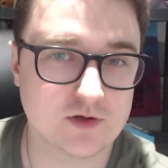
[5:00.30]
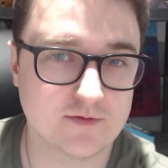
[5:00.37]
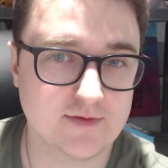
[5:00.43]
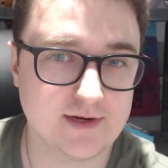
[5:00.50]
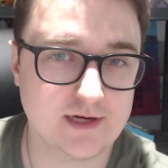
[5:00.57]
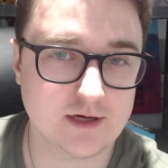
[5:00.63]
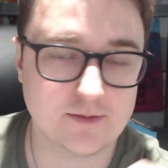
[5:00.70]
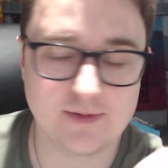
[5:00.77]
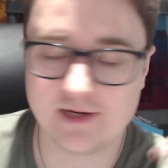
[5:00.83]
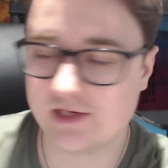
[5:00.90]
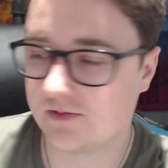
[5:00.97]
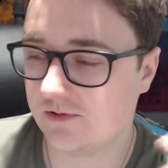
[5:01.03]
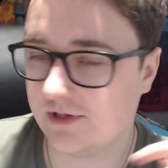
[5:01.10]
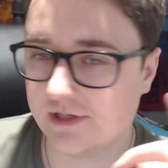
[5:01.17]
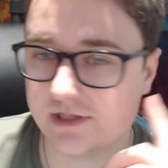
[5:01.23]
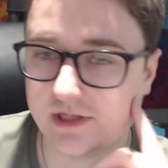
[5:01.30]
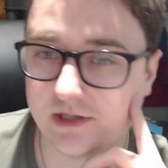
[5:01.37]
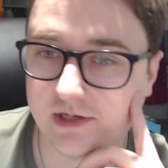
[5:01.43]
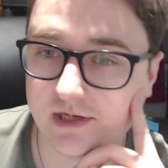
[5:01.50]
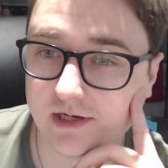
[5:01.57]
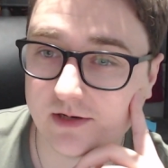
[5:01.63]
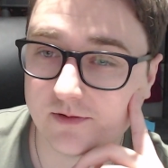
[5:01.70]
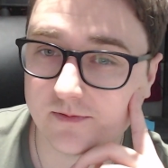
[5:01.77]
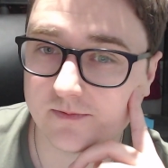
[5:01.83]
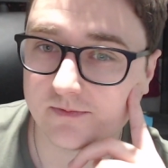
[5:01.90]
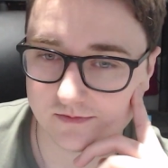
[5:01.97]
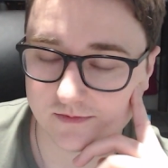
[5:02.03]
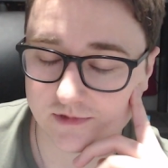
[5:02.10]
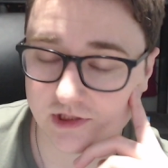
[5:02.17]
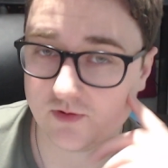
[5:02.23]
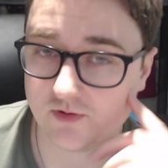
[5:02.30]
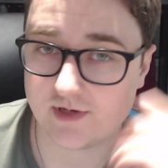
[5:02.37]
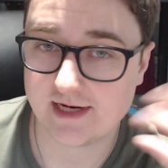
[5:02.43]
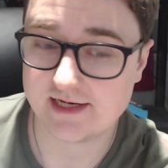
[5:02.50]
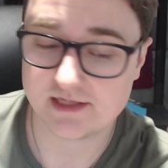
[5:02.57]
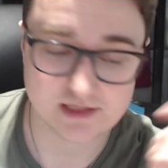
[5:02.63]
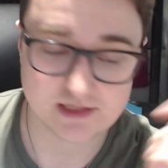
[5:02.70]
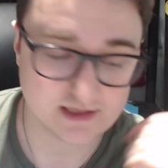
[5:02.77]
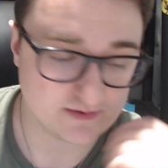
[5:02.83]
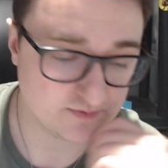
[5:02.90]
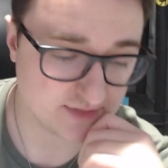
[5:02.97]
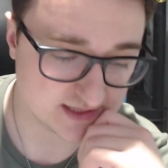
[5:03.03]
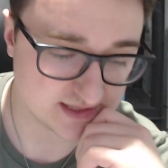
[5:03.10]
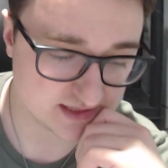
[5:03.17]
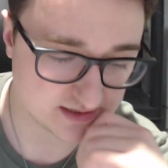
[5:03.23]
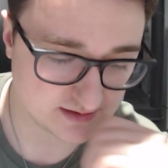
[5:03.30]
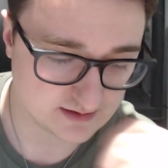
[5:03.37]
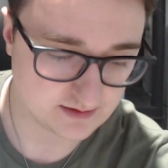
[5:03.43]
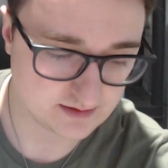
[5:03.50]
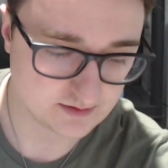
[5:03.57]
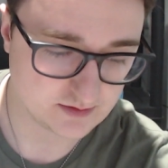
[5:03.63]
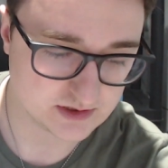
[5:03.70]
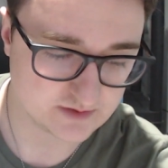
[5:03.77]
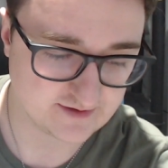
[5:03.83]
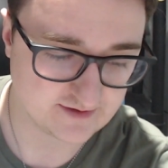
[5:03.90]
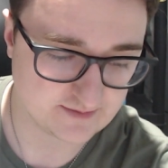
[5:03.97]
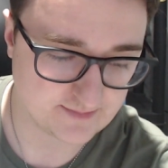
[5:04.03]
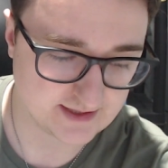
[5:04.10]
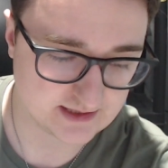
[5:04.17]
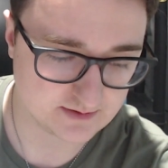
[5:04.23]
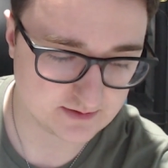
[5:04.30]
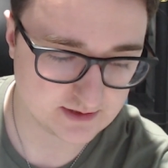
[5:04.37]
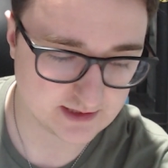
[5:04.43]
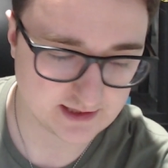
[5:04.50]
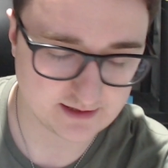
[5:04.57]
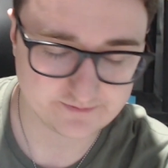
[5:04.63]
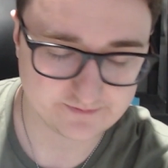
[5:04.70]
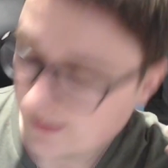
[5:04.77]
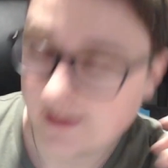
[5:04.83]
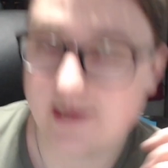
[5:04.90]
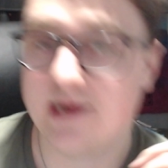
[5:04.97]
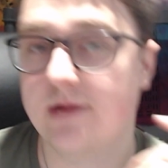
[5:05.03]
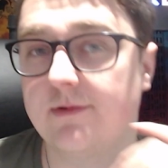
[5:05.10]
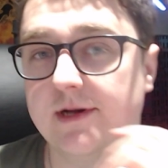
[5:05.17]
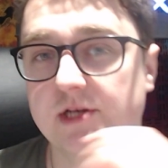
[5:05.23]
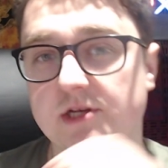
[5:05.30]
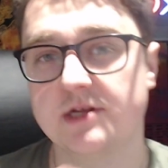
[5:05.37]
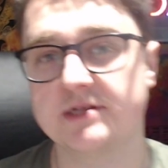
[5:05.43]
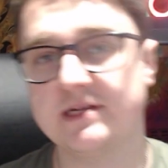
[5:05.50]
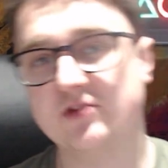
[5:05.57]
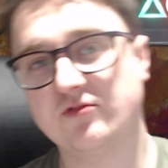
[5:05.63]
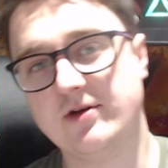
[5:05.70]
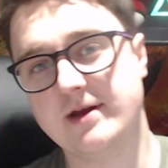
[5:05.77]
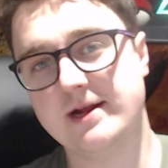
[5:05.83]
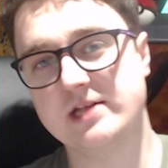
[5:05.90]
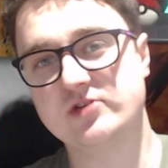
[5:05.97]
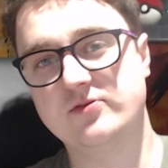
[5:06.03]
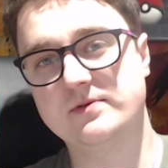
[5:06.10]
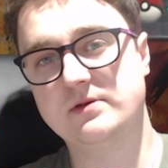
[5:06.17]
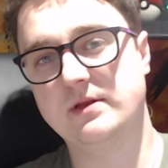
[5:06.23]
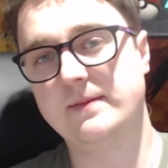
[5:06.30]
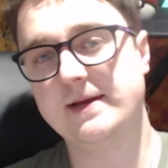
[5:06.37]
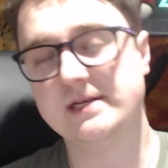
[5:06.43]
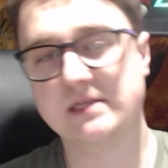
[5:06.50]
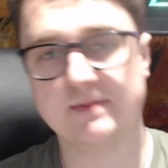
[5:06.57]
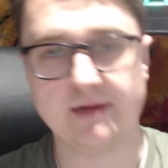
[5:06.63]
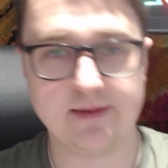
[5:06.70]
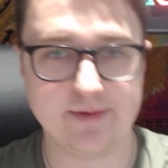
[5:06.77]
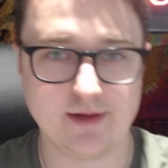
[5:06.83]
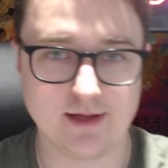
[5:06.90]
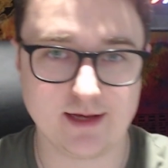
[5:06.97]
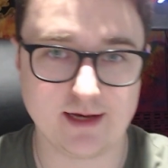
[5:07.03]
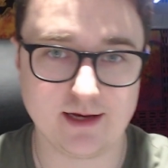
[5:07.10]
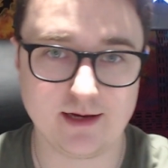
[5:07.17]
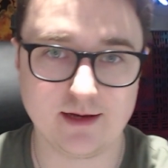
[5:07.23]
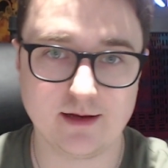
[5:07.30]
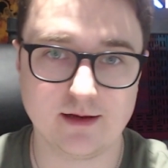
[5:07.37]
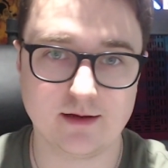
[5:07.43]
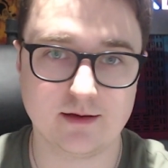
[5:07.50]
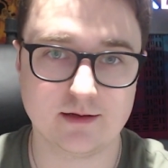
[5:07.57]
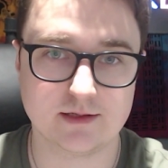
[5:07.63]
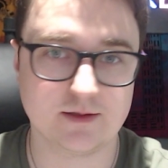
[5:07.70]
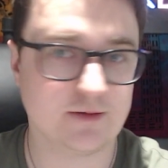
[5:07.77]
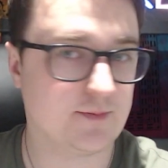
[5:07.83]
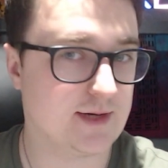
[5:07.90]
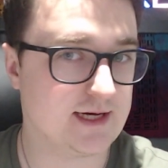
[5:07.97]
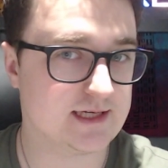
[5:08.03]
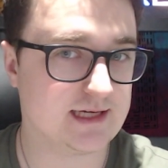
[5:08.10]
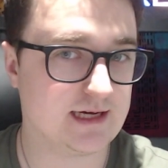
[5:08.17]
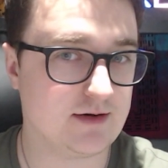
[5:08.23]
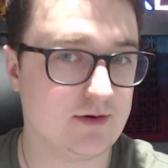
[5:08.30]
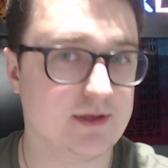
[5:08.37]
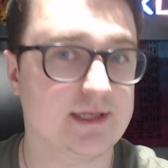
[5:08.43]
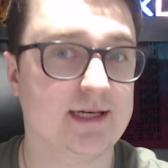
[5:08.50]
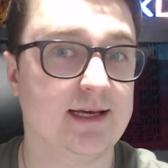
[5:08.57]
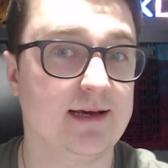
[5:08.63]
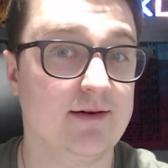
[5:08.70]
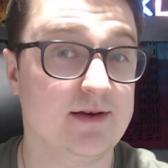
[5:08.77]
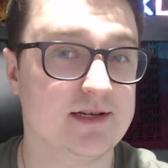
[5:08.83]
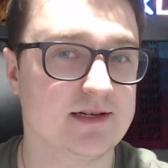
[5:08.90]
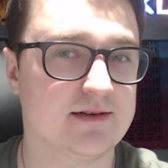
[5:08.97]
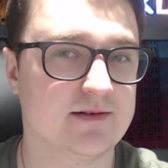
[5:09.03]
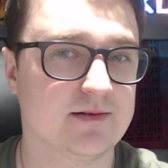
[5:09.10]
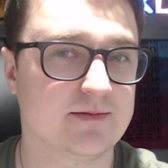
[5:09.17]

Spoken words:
video, but I just wanted to, you know, showcase the Slim, basically. Something I picked up today. Any questions, I'll try and answer them to the best of my ability. So peace out and take care of yourself.